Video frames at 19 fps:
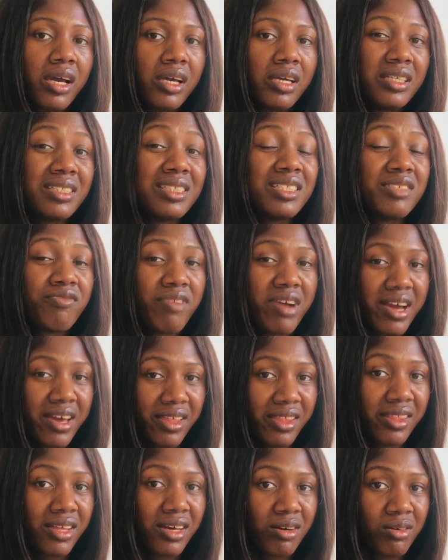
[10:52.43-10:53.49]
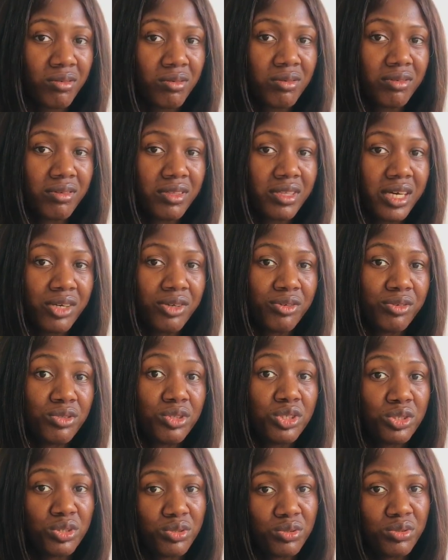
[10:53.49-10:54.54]
It is vital that you
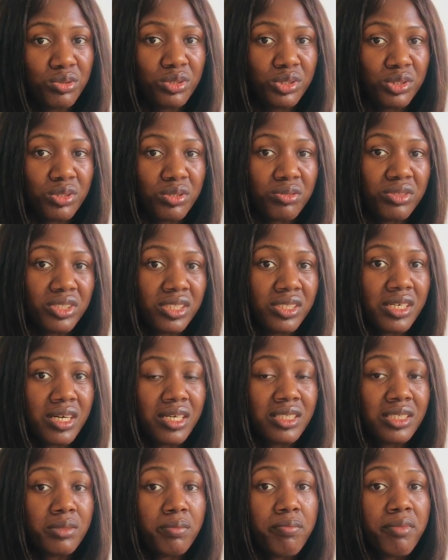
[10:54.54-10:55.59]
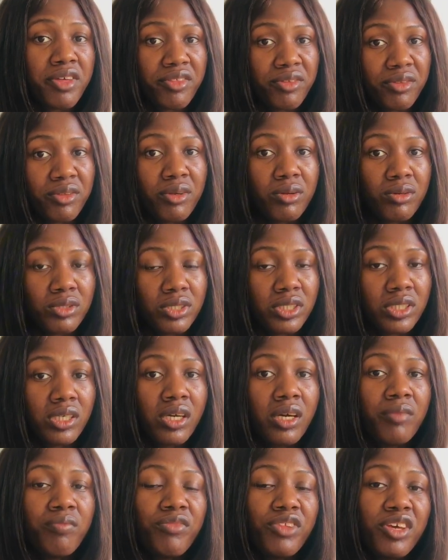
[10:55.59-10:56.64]
choose your research methodology.
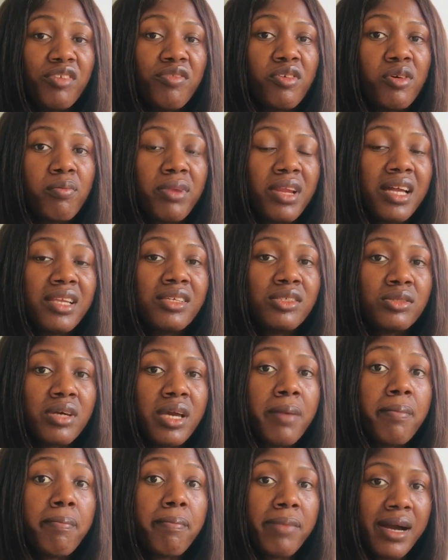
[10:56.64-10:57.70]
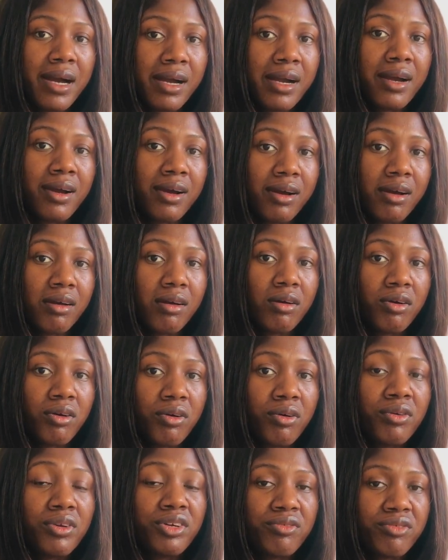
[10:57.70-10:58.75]
If you're planning to embark
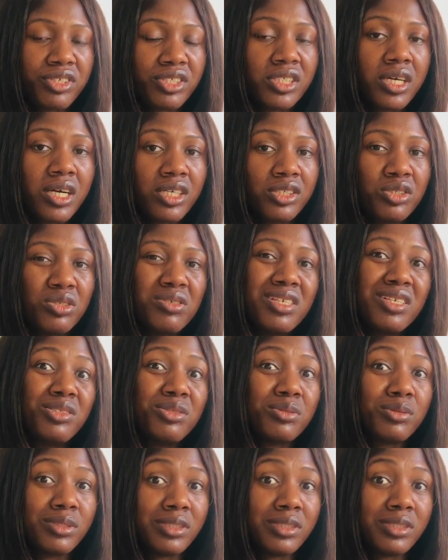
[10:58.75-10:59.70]
on a research, you need to